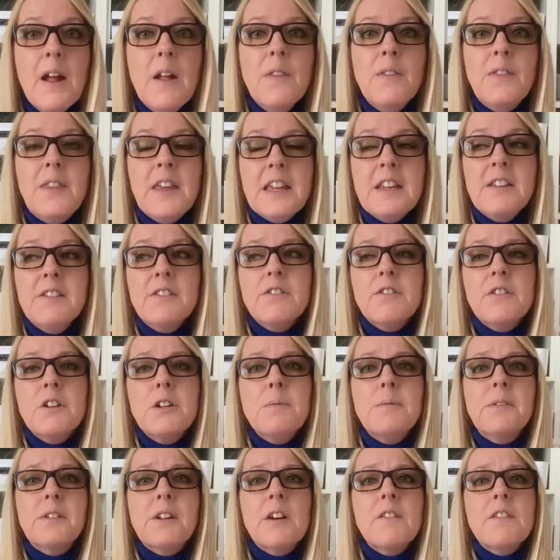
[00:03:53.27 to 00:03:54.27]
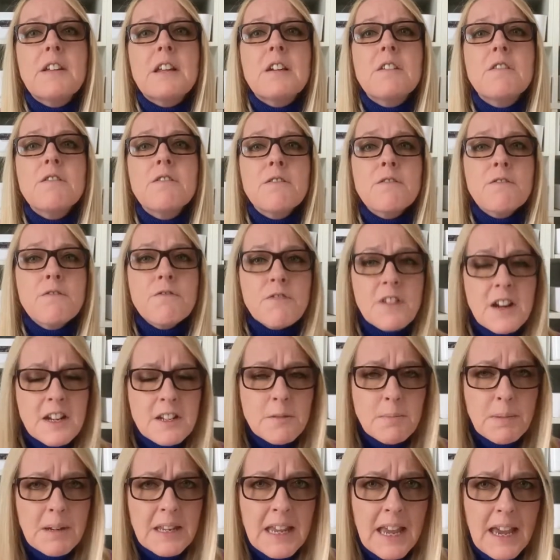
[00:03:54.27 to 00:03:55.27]
These groups are
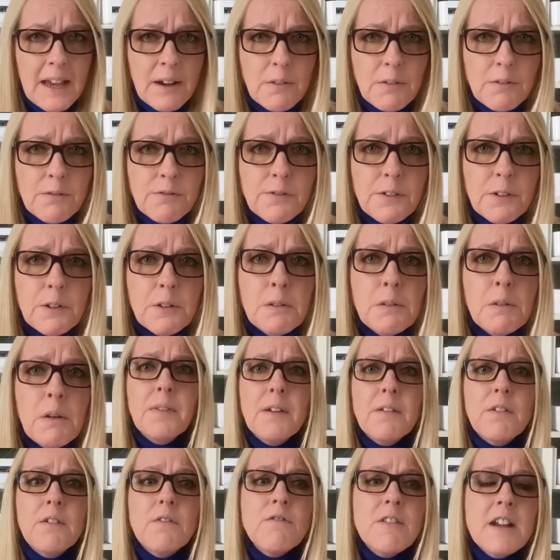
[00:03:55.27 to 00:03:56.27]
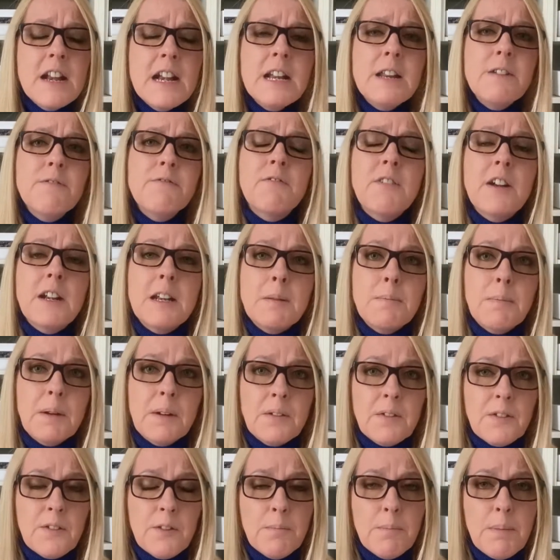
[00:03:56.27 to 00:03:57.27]
incredibly helpful. They're a really friendly
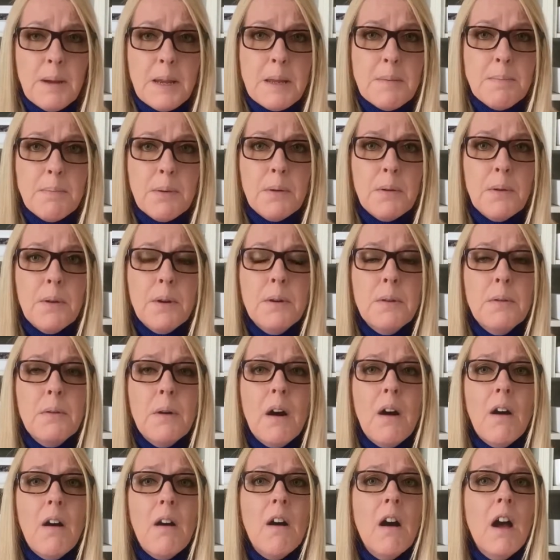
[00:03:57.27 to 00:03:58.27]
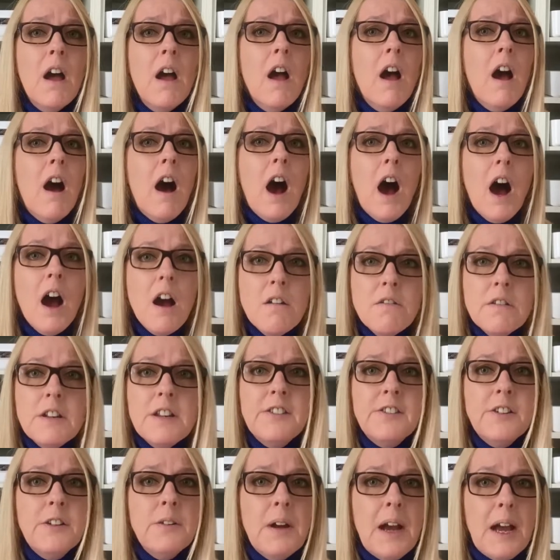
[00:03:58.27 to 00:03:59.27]
bunch of people who are only
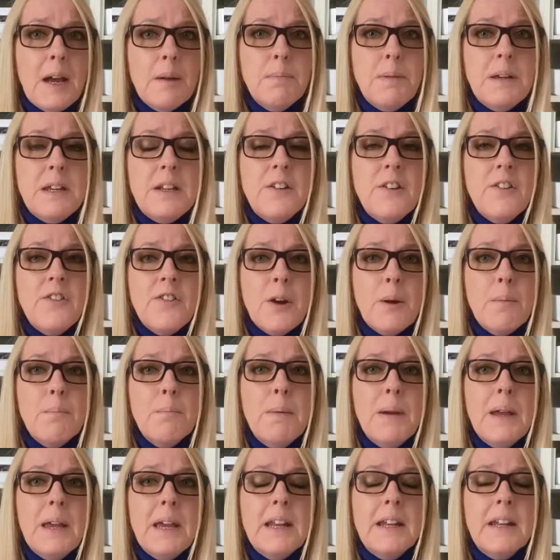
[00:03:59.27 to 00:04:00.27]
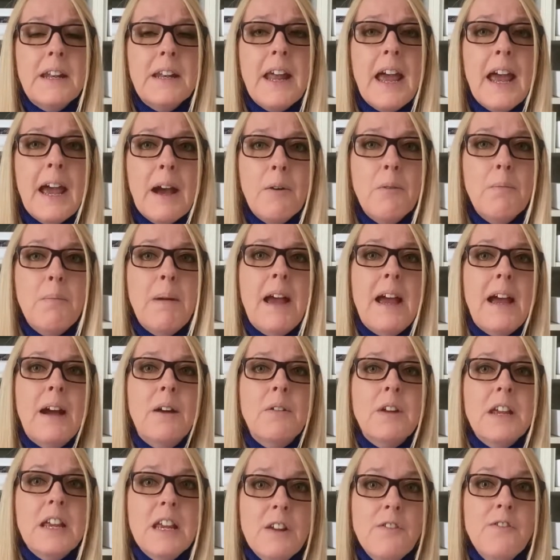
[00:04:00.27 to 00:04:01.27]
too happy to jump in and help
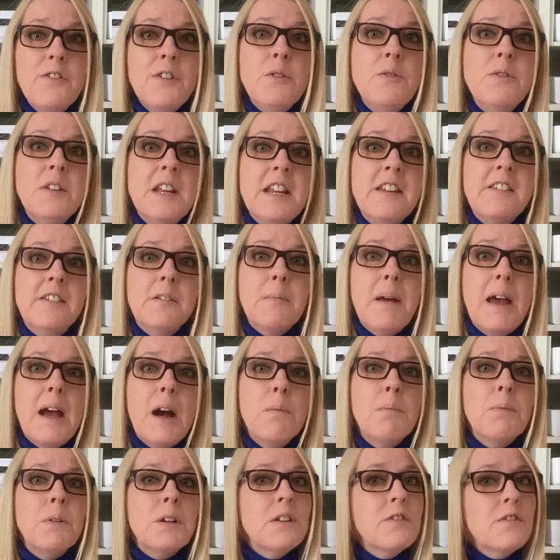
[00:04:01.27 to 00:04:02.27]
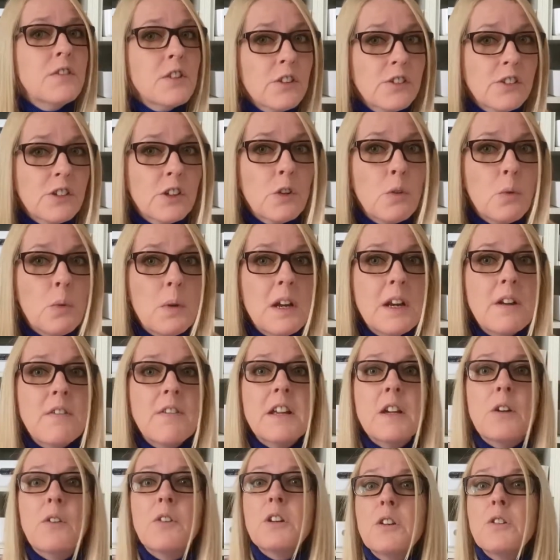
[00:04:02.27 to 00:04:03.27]
out if you need some help or you've got a
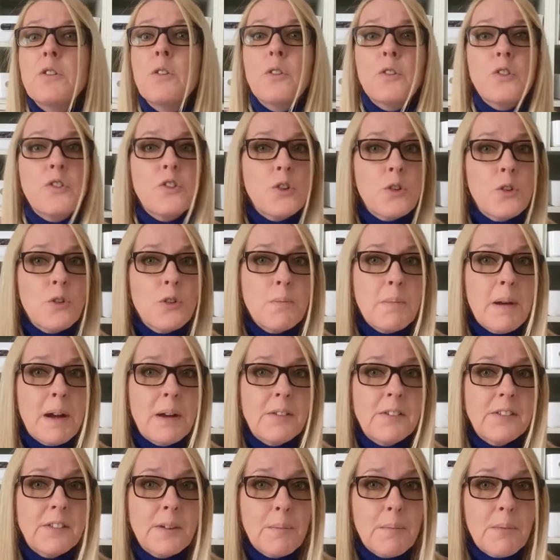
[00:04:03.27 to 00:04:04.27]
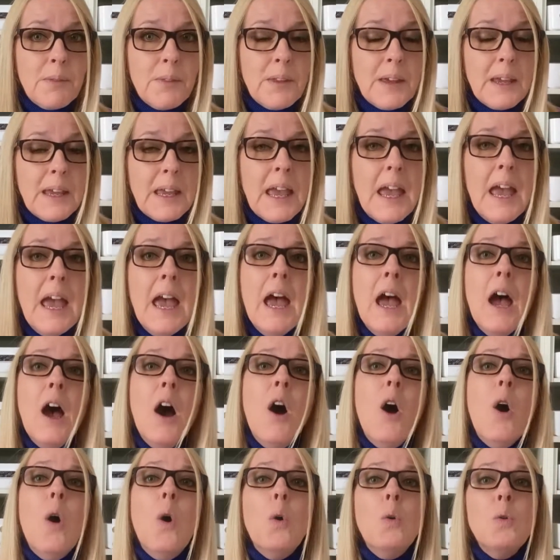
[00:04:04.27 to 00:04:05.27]
query or not sure about something.
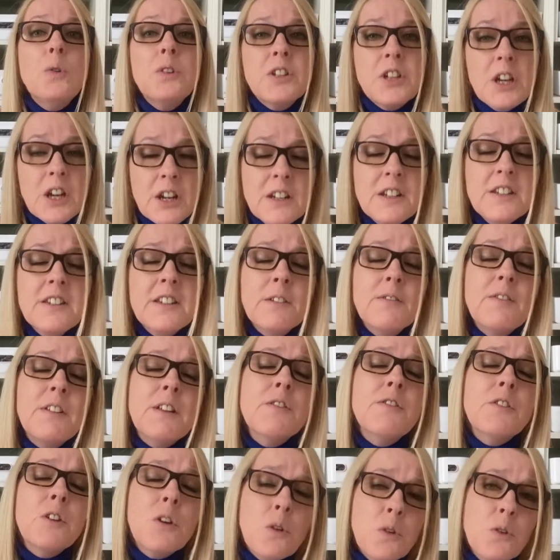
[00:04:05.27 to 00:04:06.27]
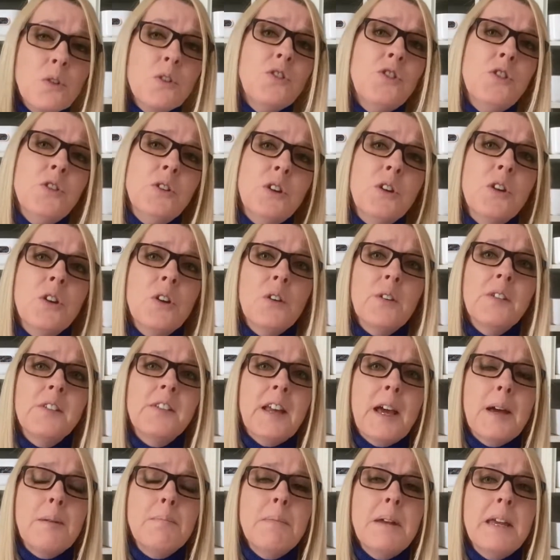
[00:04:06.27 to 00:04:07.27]
Alternatively, of course, you can
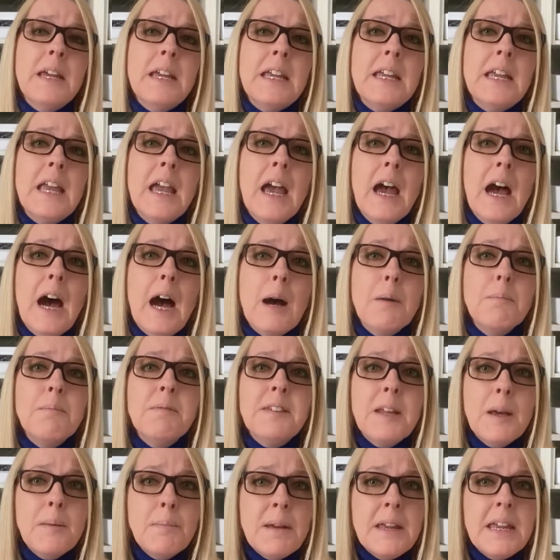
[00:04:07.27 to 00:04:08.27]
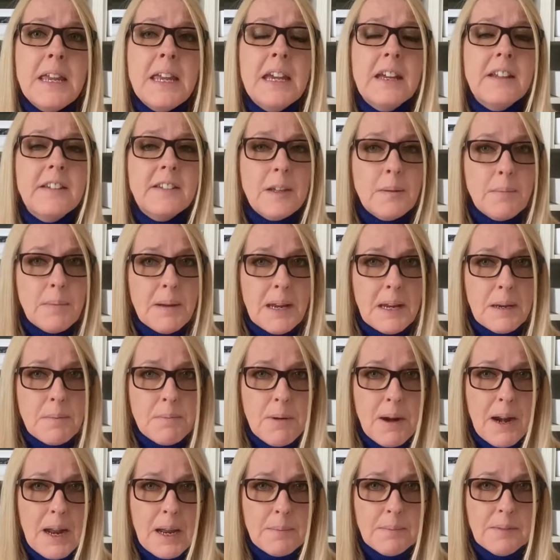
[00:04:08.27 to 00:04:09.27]
contact me,
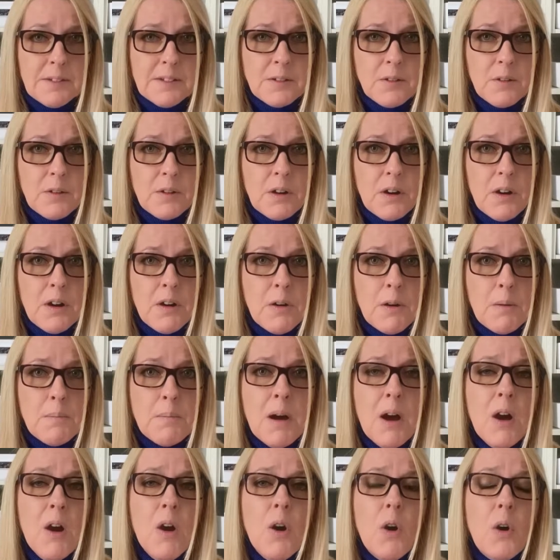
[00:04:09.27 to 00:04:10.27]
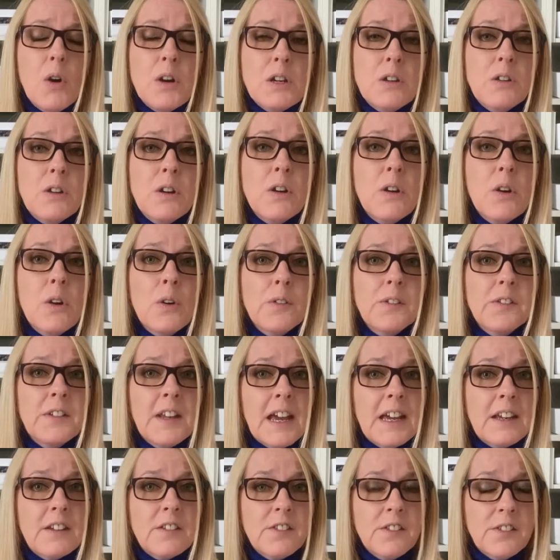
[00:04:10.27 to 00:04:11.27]
debbie@debbieabrahams.com, or you can
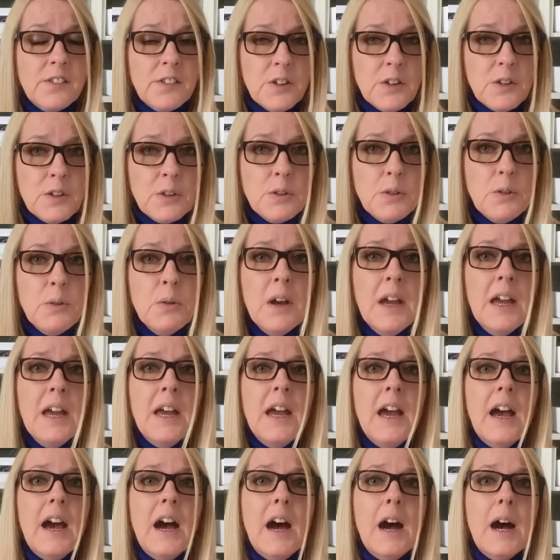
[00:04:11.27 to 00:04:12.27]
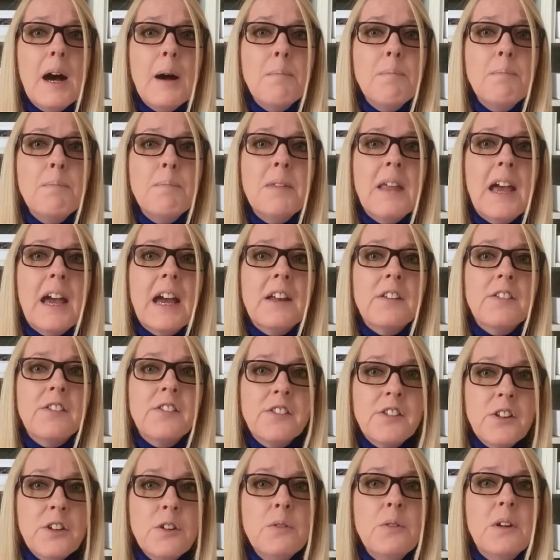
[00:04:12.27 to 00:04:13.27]
contact Sue at
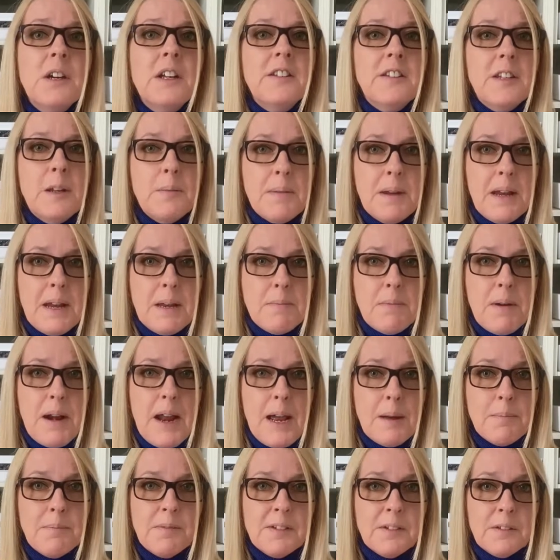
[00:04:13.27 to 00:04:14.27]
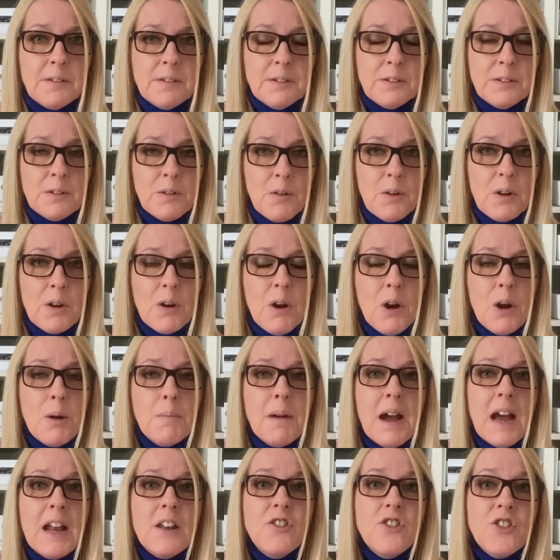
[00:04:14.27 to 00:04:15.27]

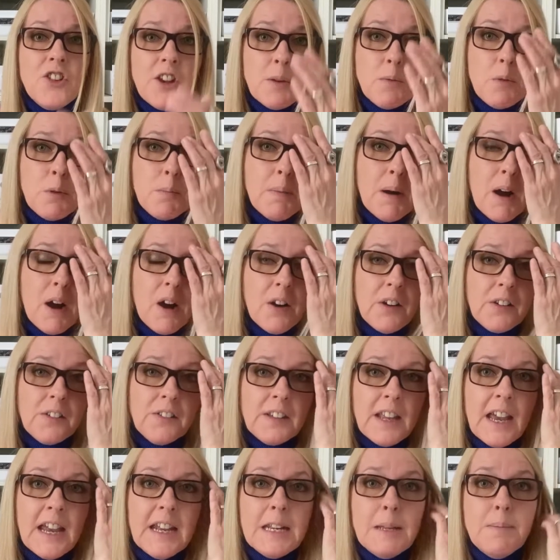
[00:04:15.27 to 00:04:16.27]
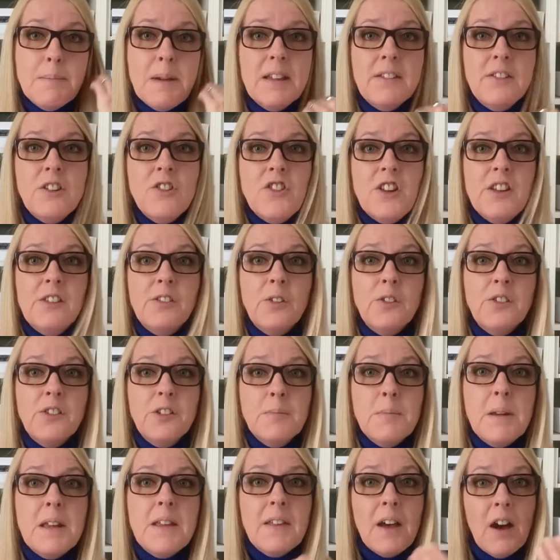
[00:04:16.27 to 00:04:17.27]
sue@debbieabrahams.com, and she will pass any messages on
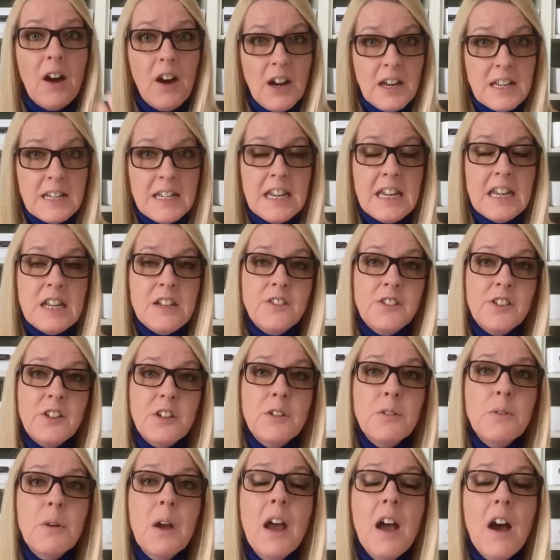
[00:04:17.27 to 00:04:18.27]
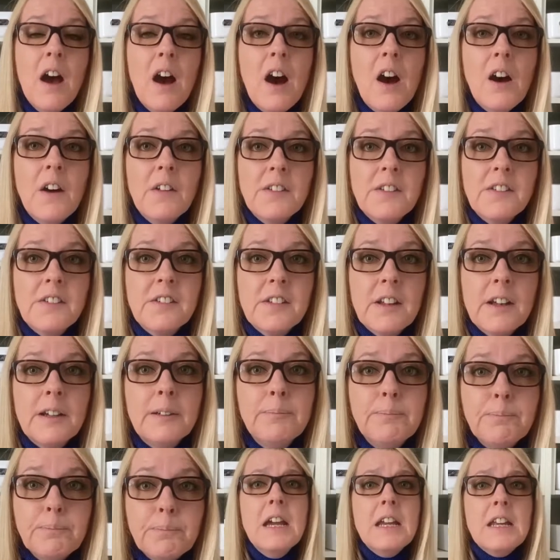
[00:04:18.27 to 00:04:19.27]
to me that I need to answer.
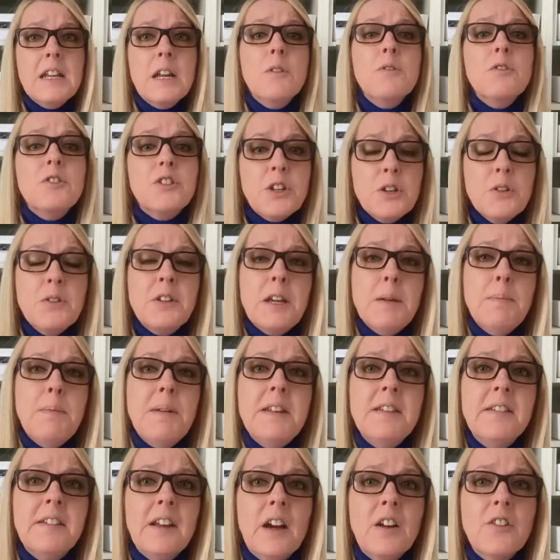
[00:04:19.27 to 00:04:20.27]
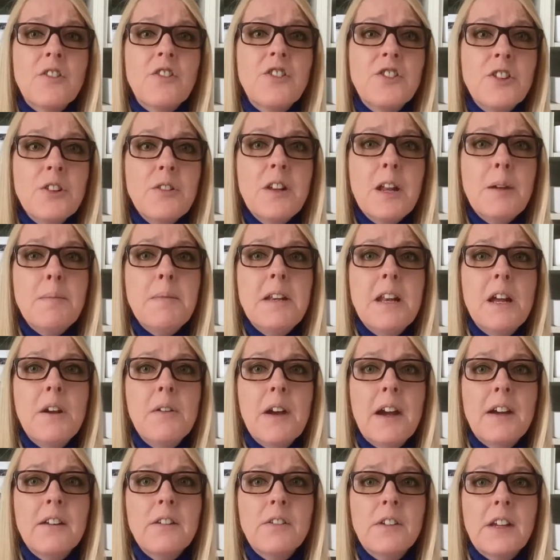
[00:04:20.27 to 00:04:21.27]
You know, do keep in touch, do let me know
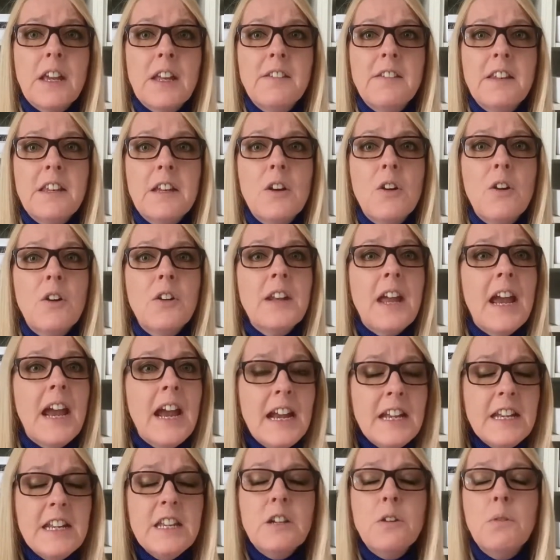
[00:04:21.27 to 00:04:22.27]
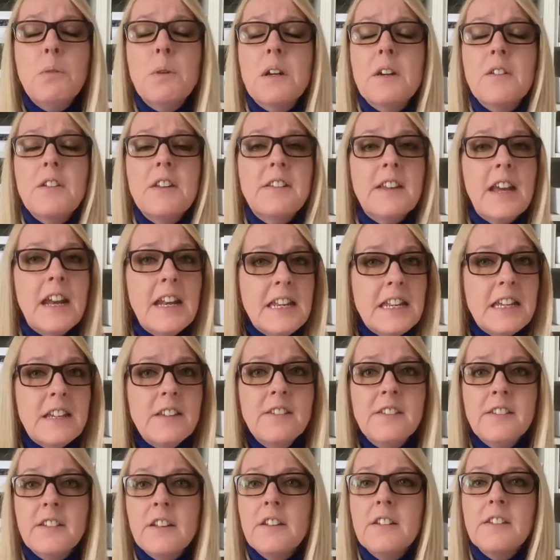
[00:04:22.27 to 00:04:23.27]
how you're getting on, any queries, any
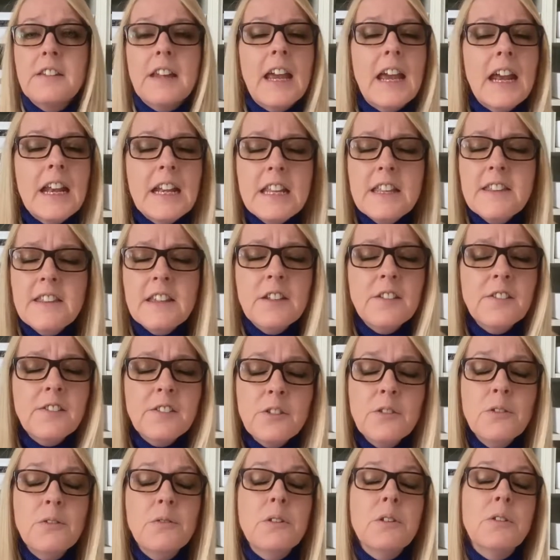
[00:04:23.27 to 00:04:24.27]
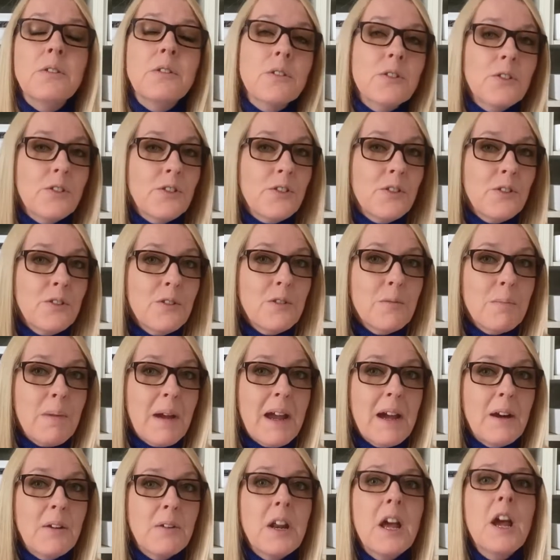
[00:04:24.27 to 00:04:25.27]
concerns, anything at all you're not sure
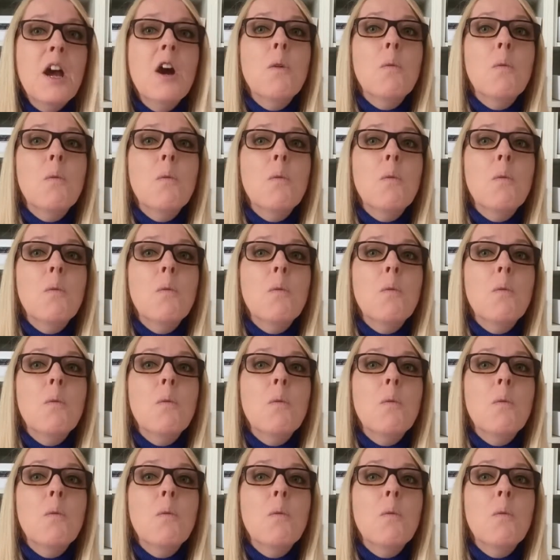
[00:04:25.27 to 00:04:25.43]
about.